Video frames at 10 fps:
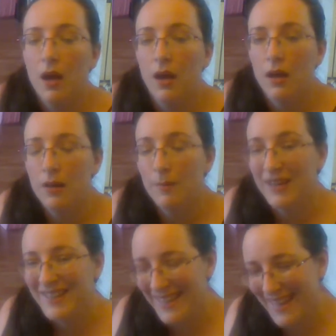
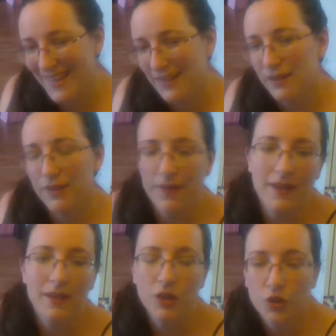Again,
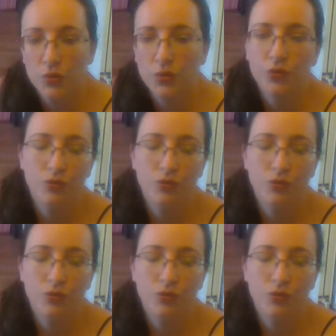they use